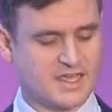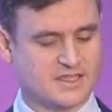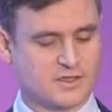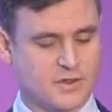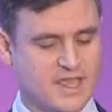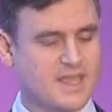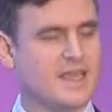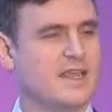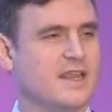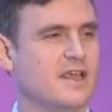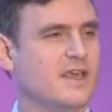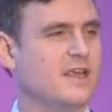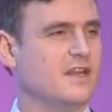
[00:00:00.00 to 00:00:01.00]
So
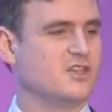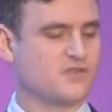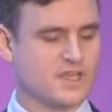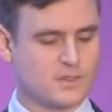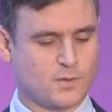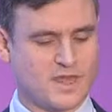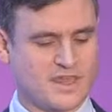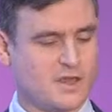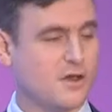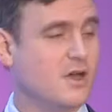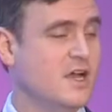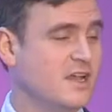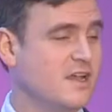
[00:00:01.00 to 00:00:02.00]
it illustrates where they
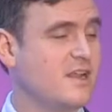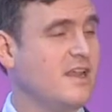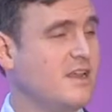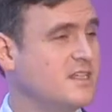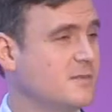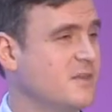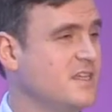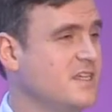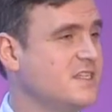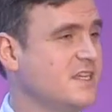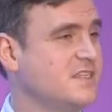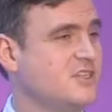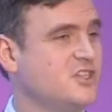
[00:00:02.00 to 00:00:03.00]
are. Clearly, some of these
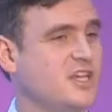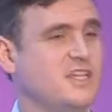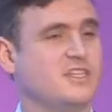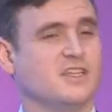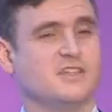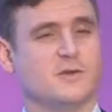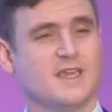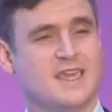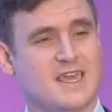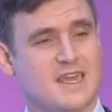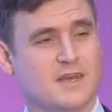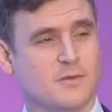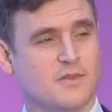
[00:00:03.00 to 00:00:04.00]
things are changing. So
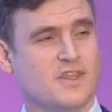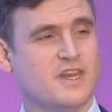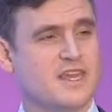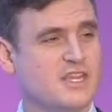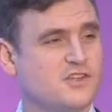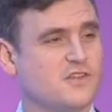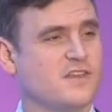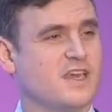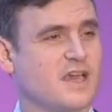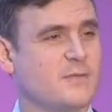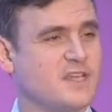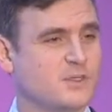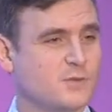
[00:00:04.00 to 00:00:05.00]
again, the nature of the
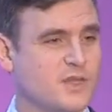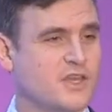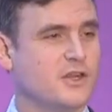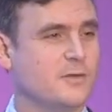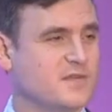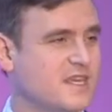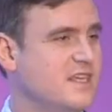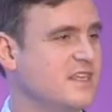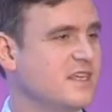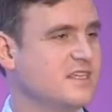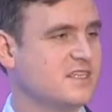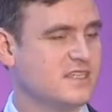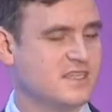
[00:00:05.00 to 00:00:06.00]
guide means we can update
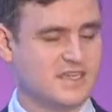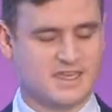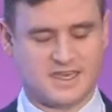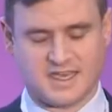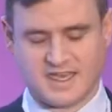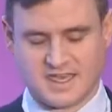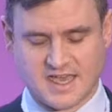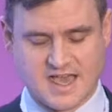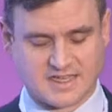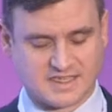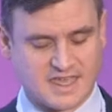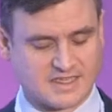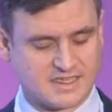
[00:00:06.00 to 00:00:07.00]
this
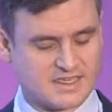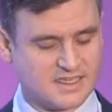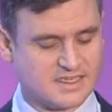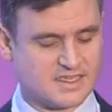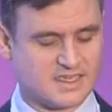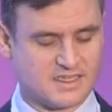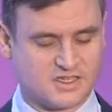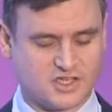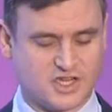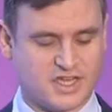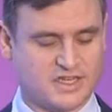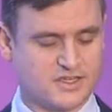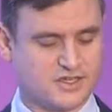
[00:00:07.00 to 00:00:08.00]
as these things
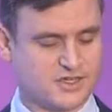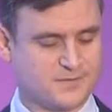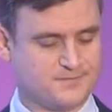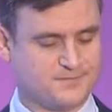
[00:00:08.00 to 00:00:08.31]
change.